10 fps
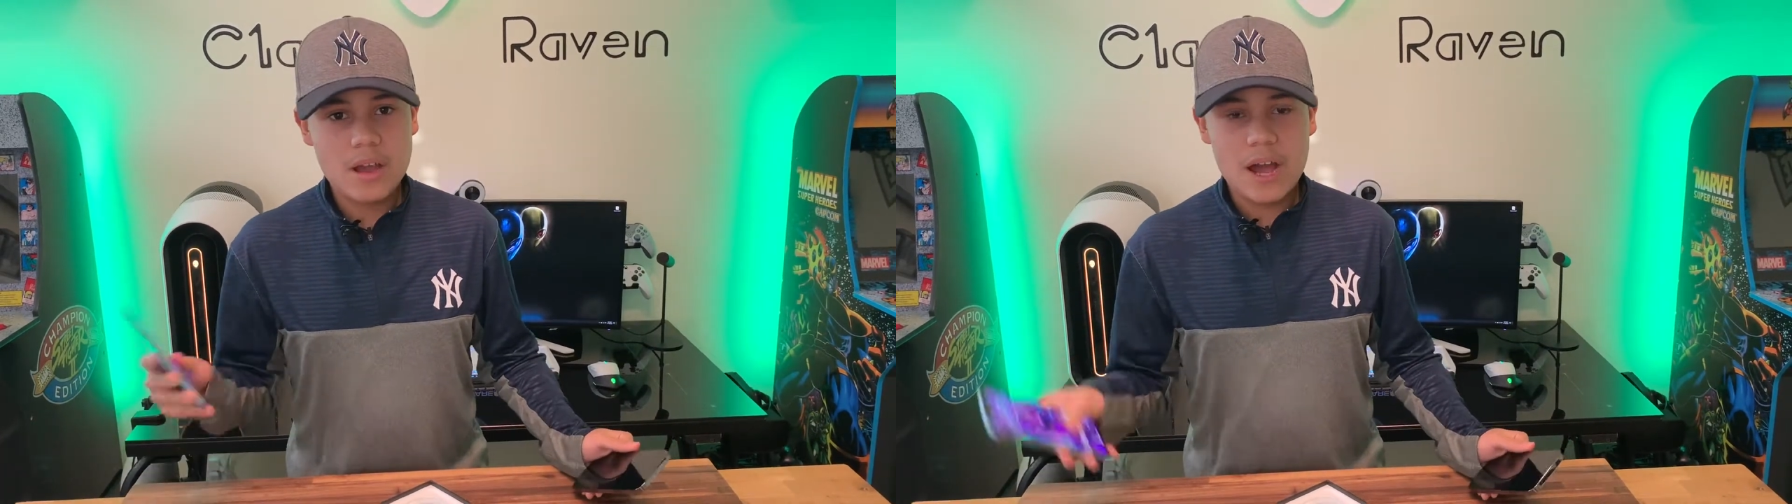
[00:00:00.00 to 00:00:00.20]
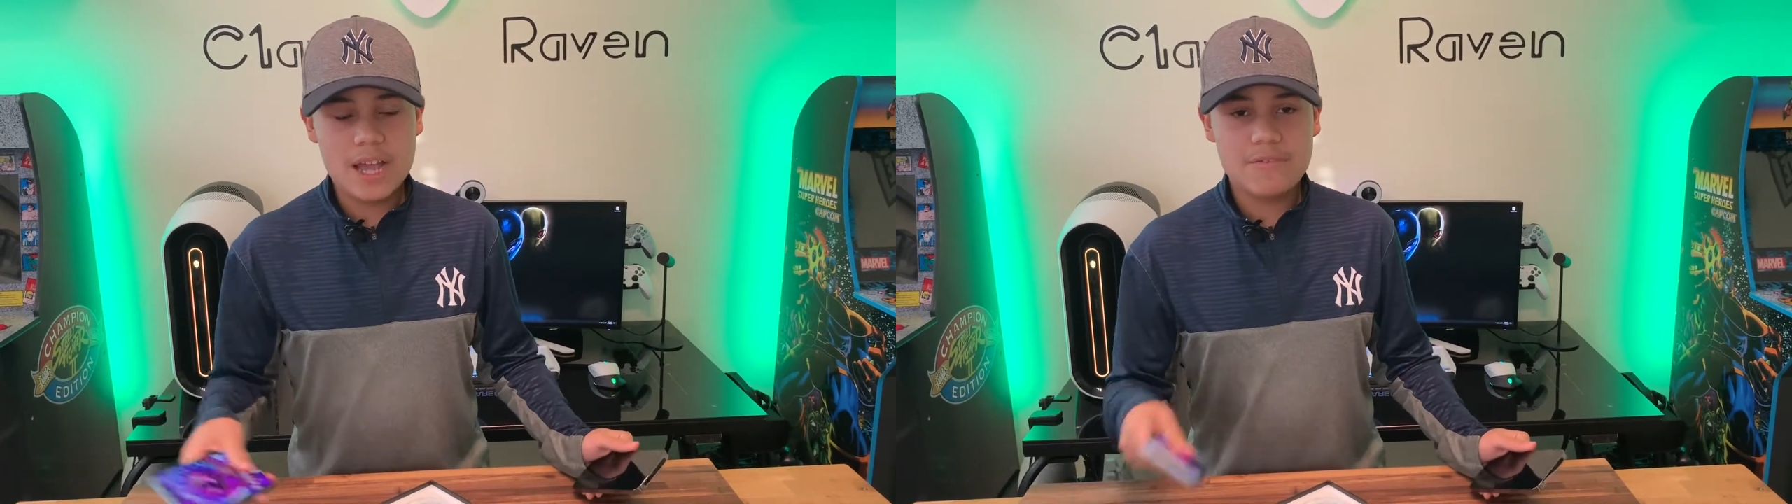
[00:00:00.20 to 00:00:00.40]

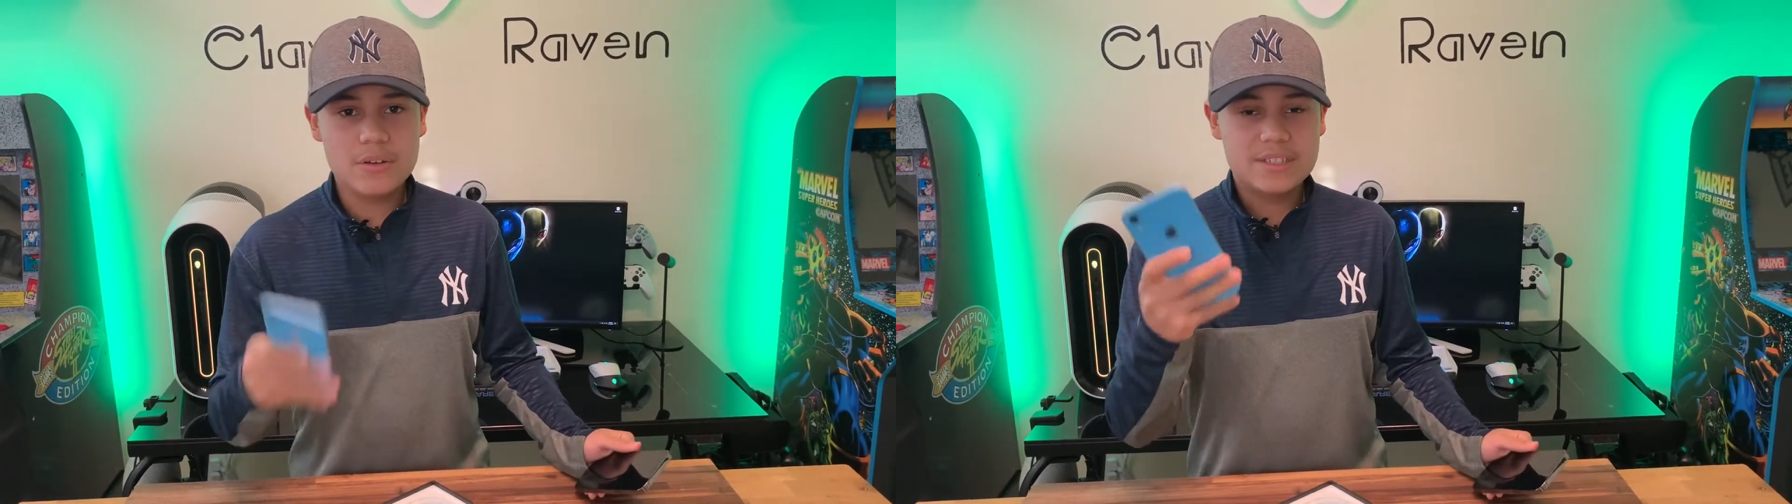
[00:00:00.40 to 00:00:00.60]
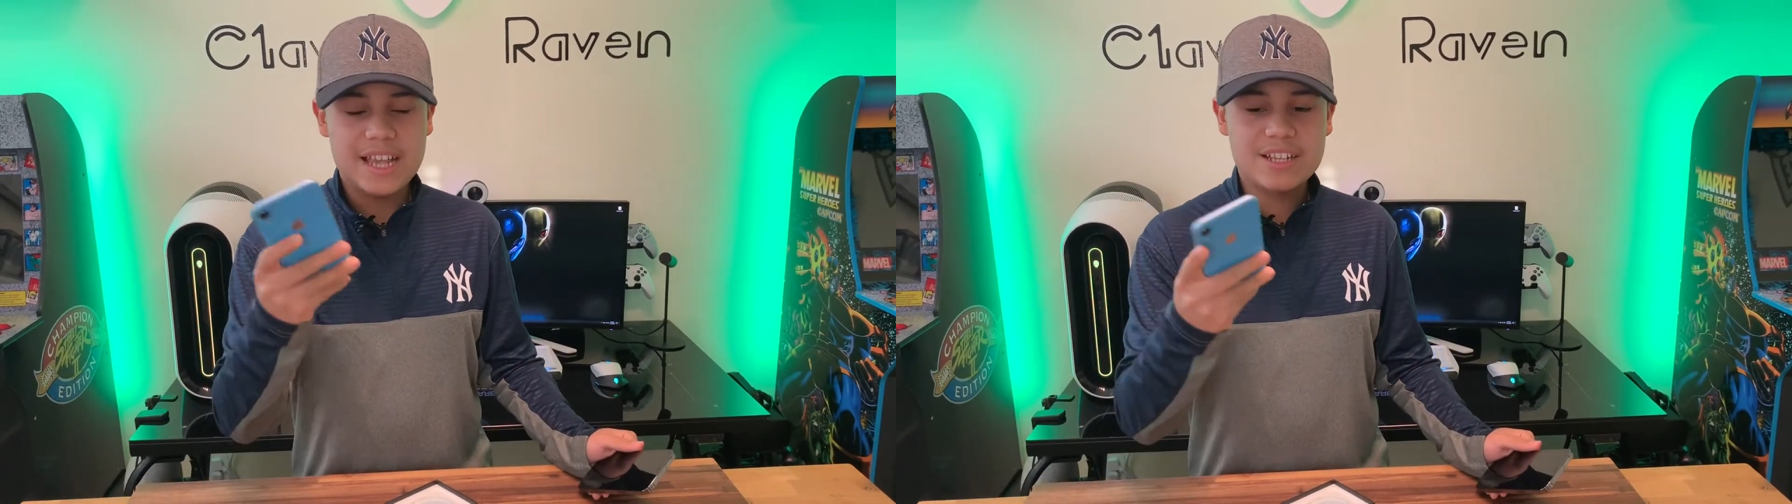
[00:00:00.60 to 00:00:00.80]

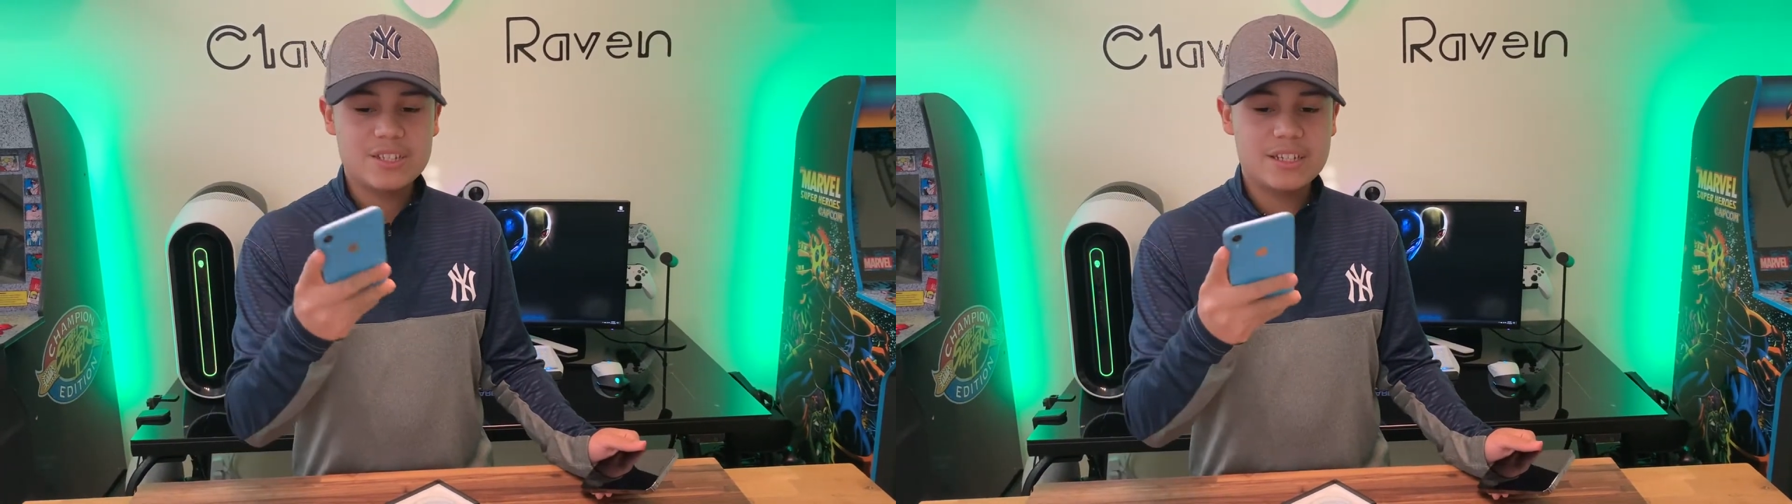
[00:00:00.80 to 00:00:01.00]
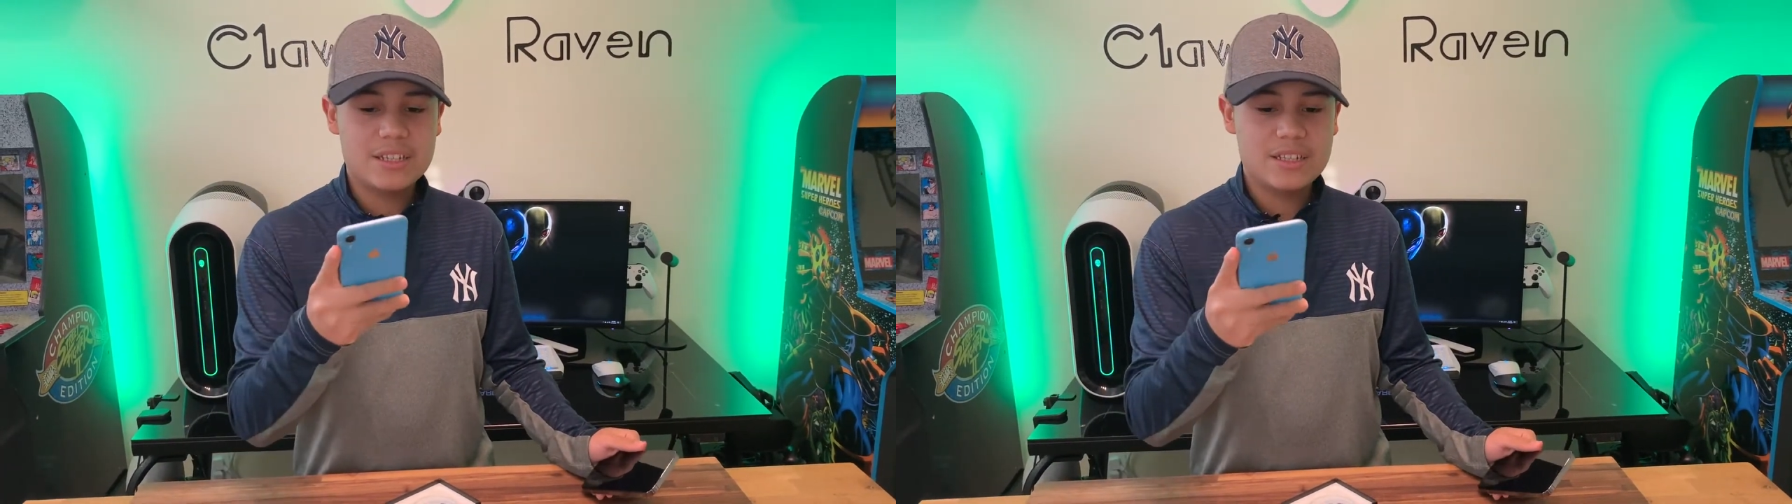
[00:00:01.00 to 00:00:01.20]
iPhones
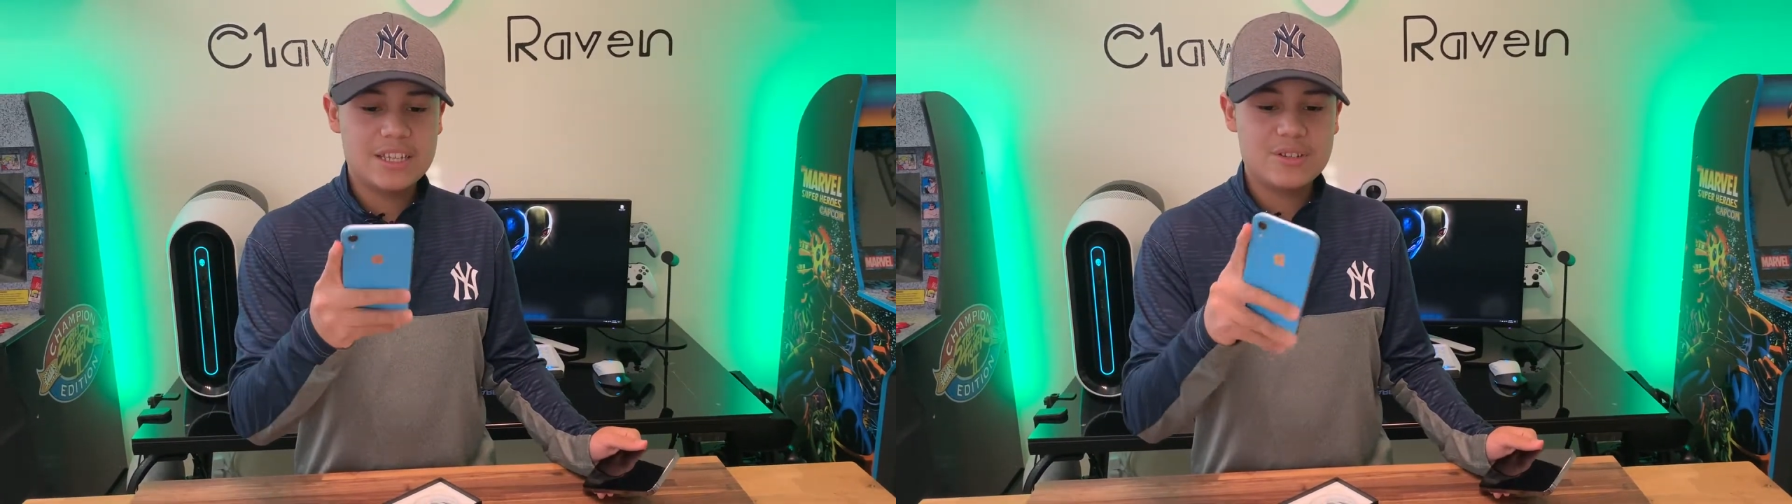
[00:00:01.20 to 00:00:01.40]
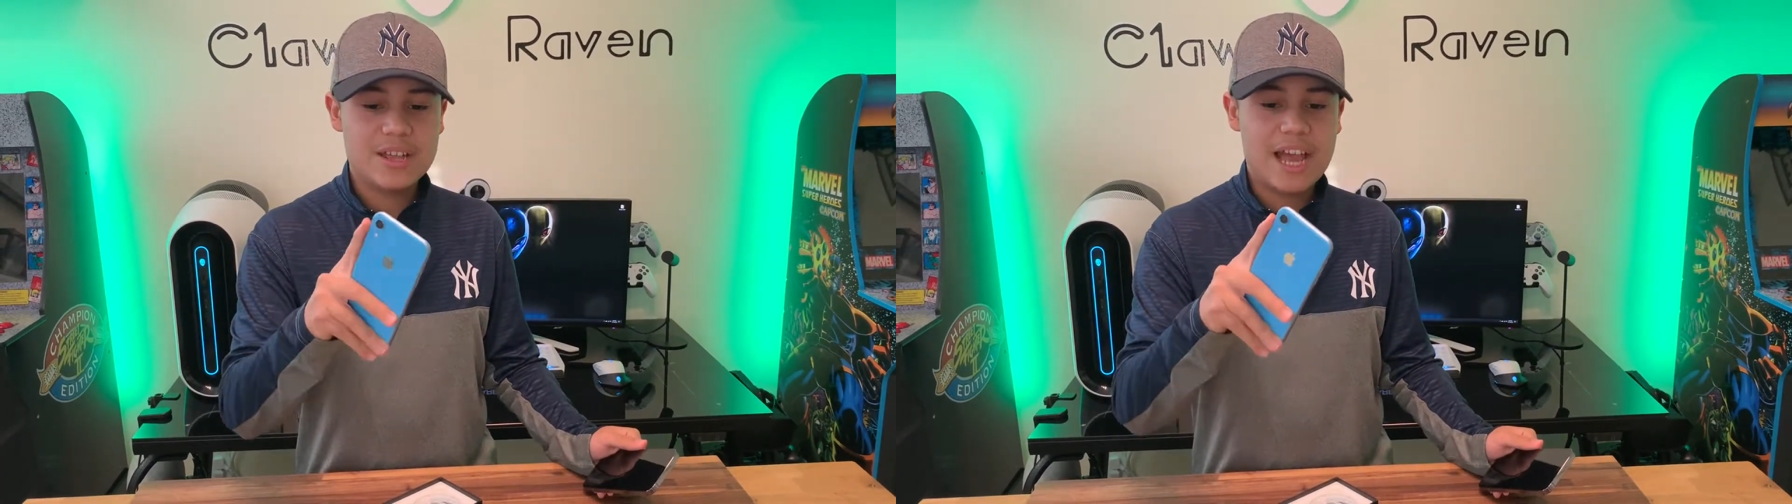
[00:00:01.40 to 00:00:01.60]
they used to